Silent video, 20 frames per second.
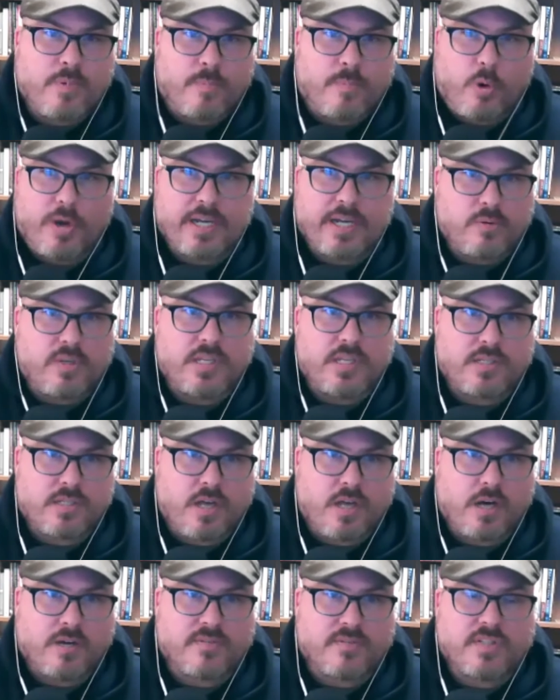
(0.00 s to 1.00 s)
point with the
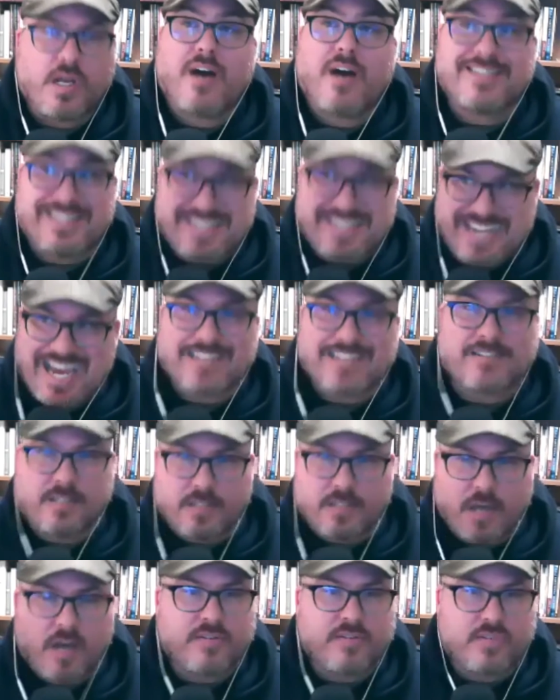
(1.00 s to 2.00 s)
Song of Songs. Yes, the
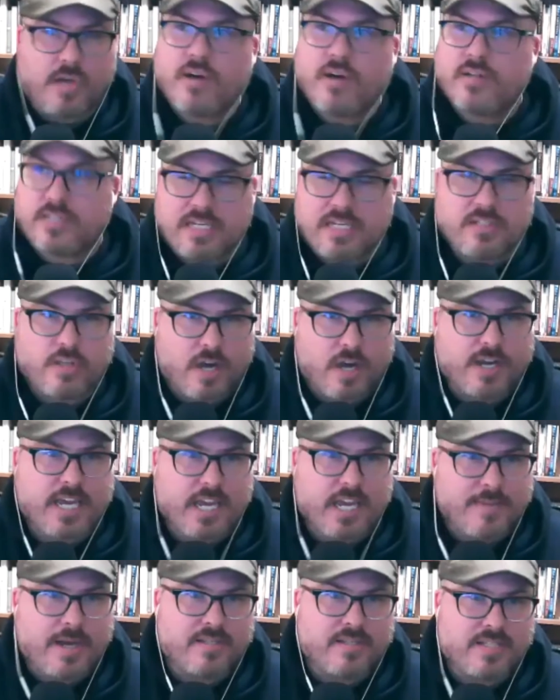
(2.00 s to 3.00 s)
Song of Songs is talking
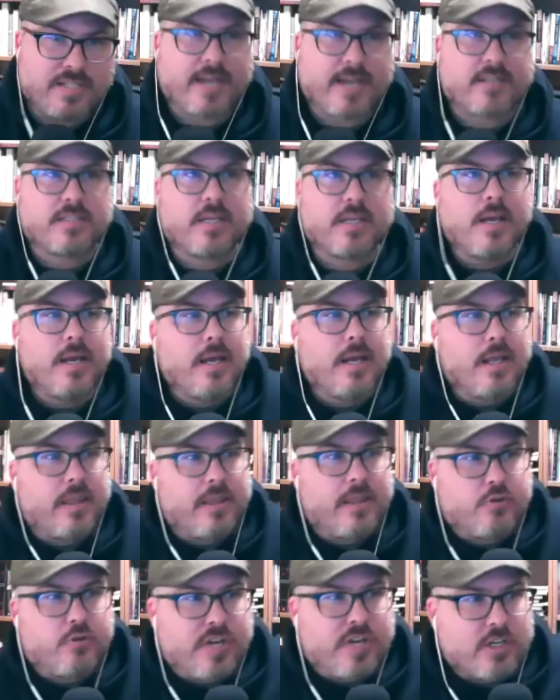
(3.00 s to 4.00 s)
about sex.
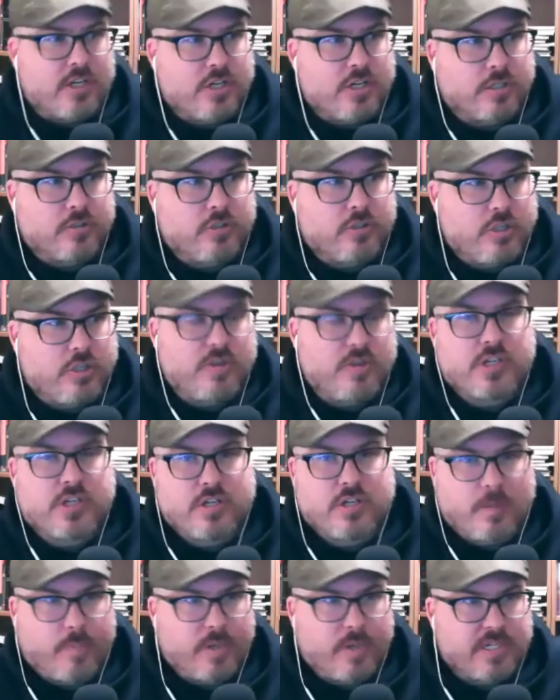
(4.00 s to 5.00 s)
The traditional Jewish
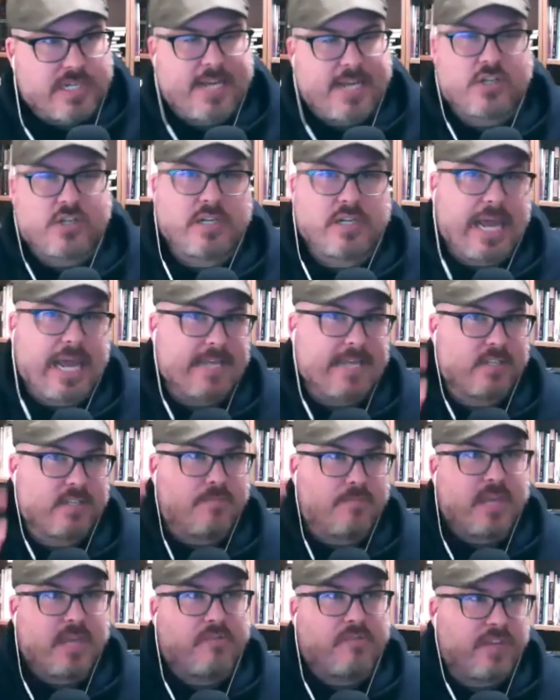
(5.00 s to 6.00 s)
interpretation has the
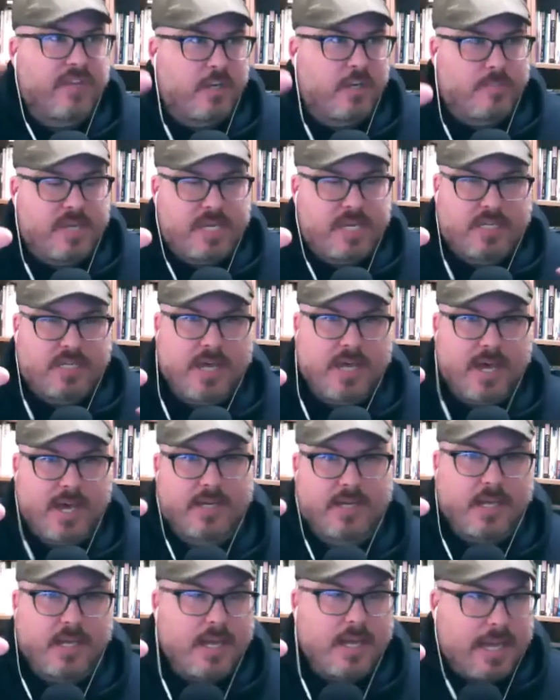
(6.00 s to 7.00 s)
male figure being
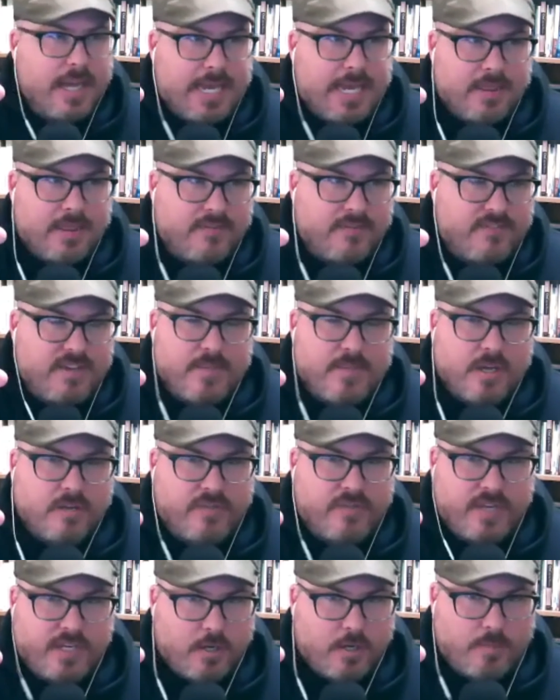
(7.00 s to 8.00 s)
God and the female
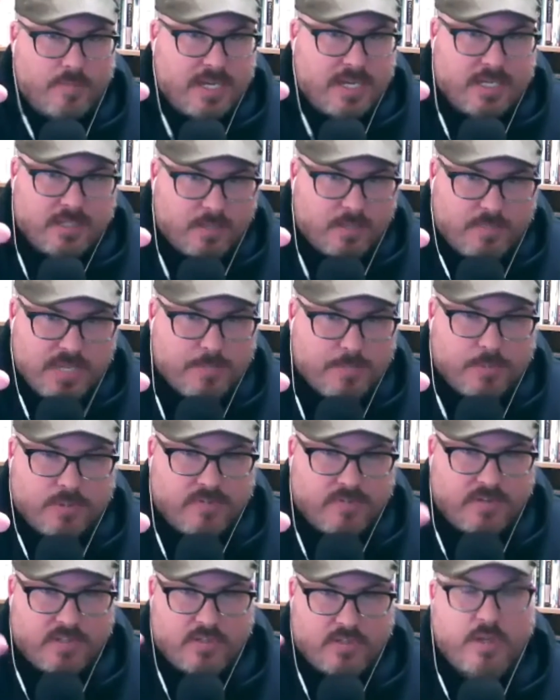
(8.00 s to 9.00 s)
figure being the people
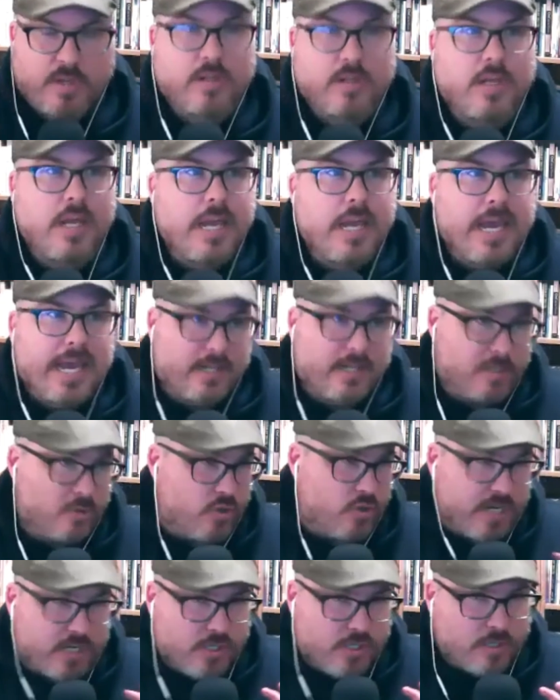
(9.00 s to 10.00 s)
of Israel. And
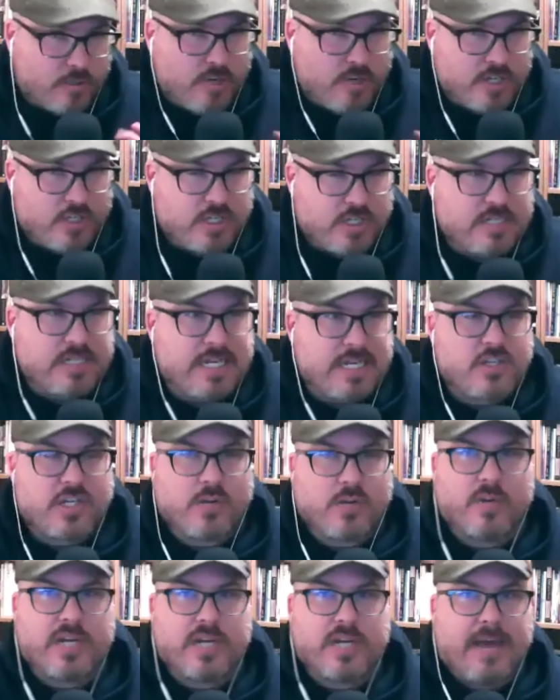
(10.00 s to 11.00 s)
traditional Christian
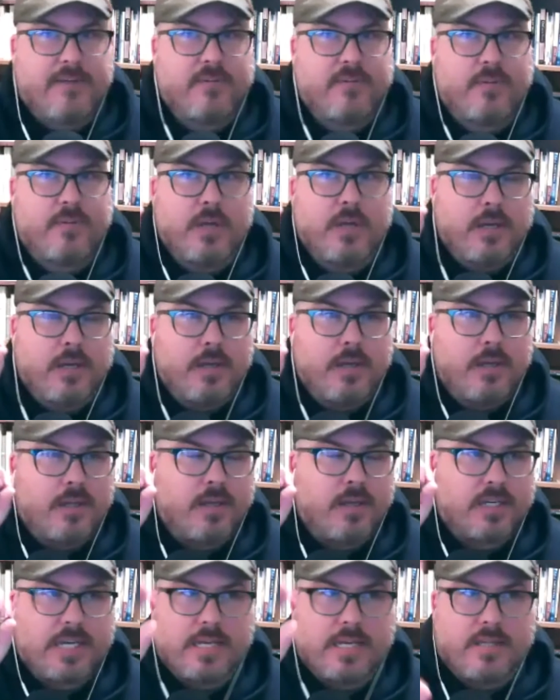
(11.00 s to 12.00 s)
teaching would have
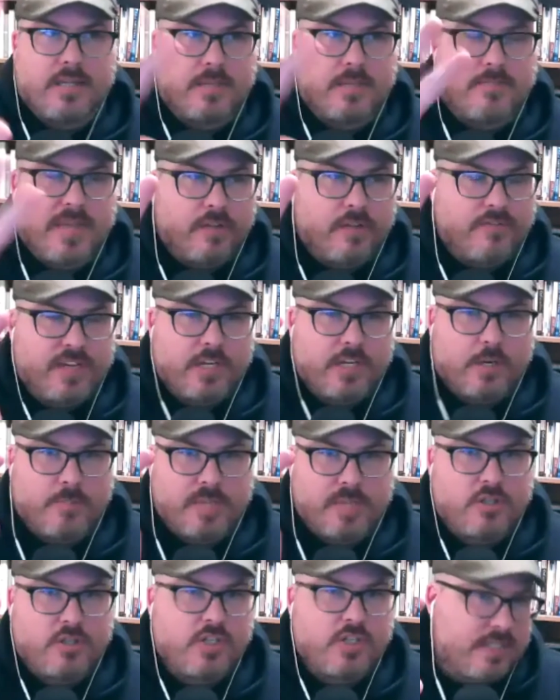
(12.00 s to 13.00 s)
the male figure
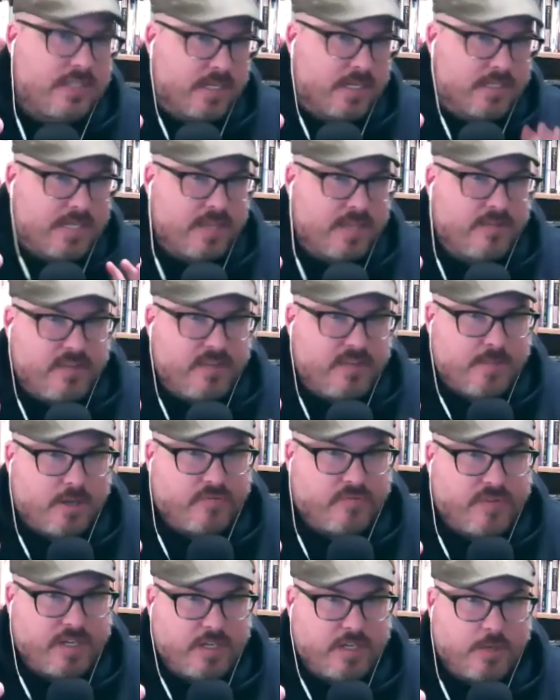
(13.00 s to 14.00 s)
being Jesus and the female
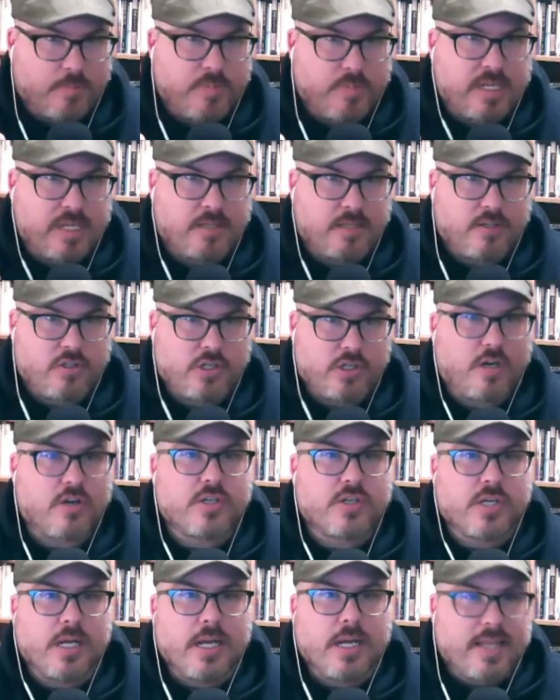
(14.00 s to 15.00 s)
figure being the
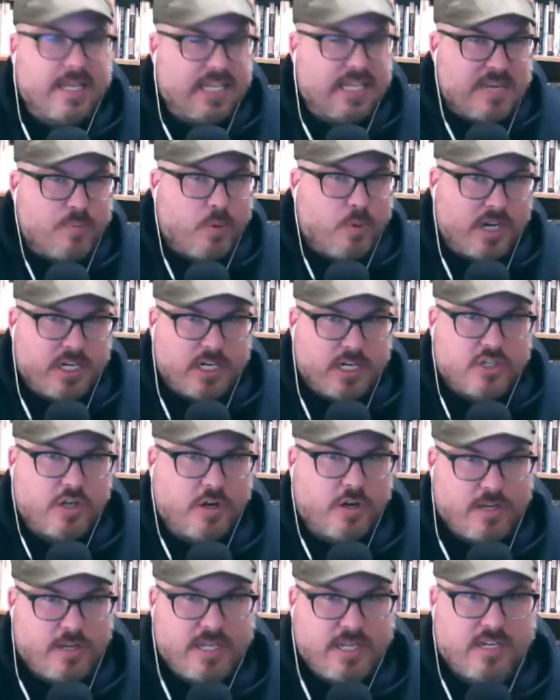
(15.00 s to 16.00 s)
church. They keep wanting to
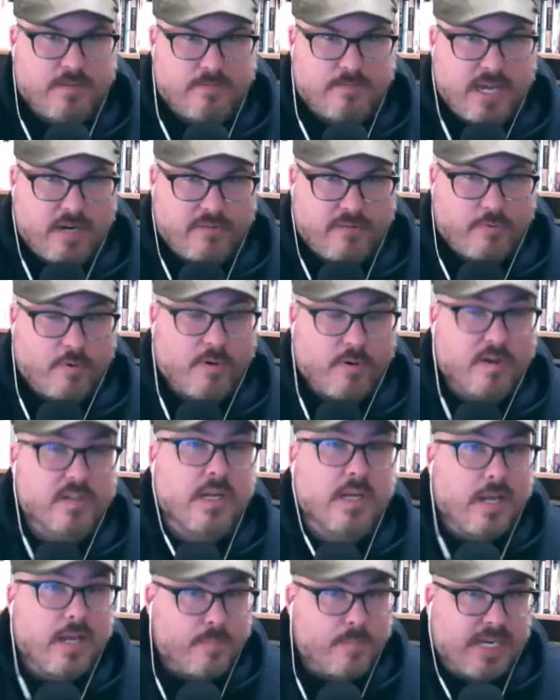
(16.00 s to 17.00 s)
turn it into metaphors,
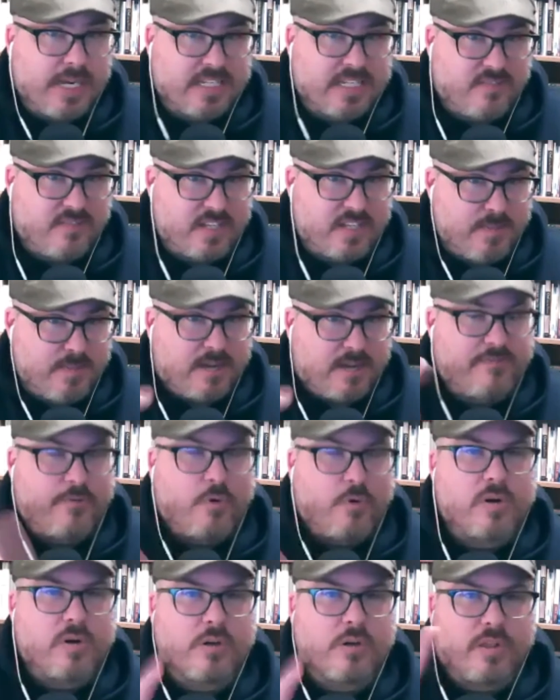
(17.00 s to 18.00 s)
because if it's
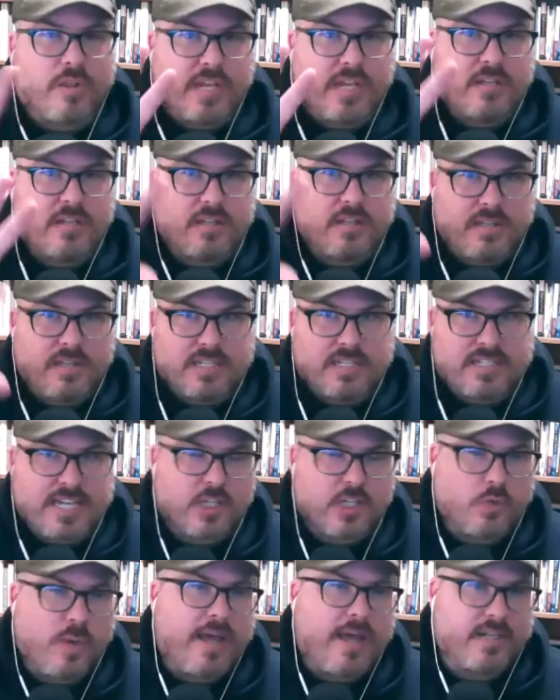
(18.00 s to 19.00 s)
metaphorical, then the
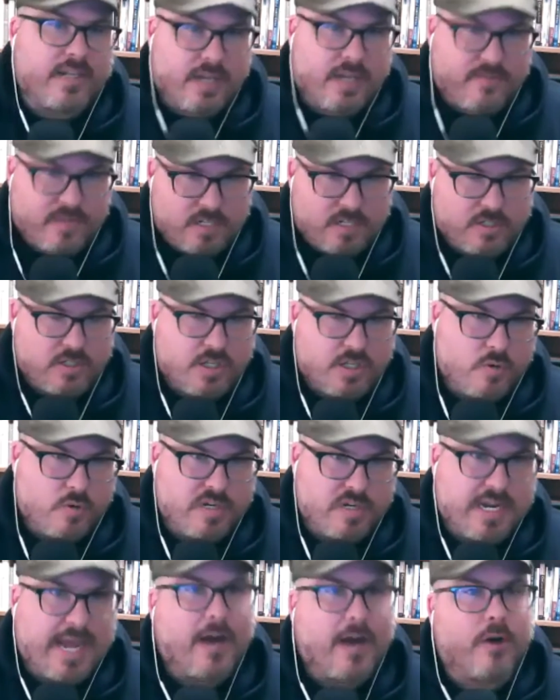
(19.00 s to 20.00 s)
sexuality of it is
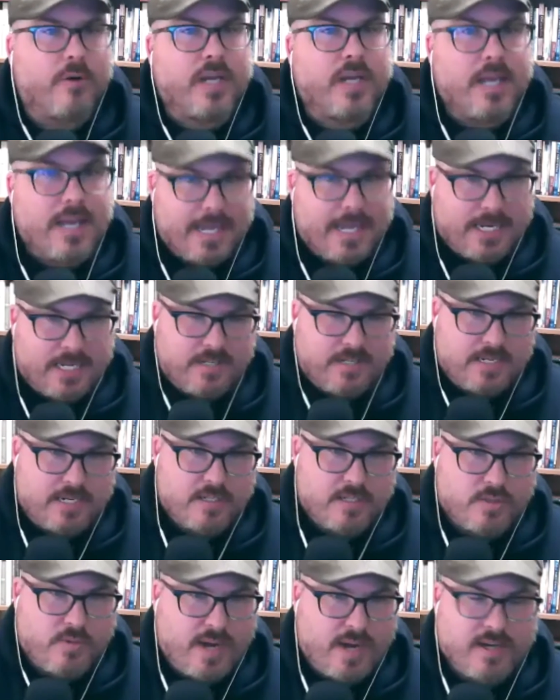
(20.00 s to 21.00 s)
toned down and isn't
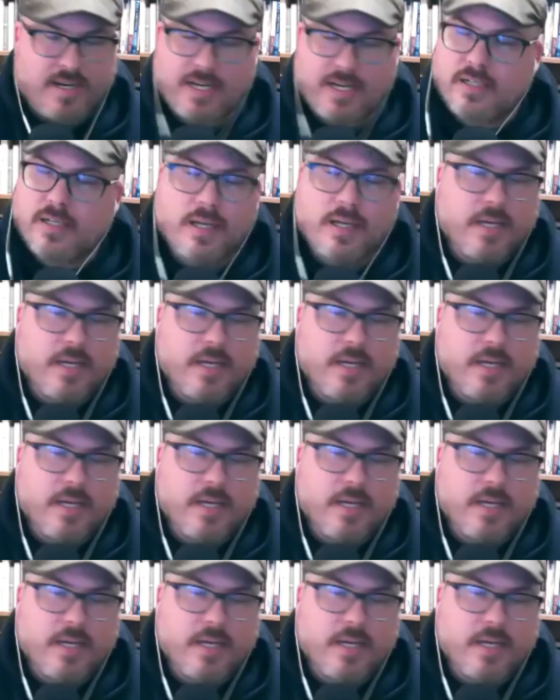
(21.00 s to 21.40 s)
as threatening.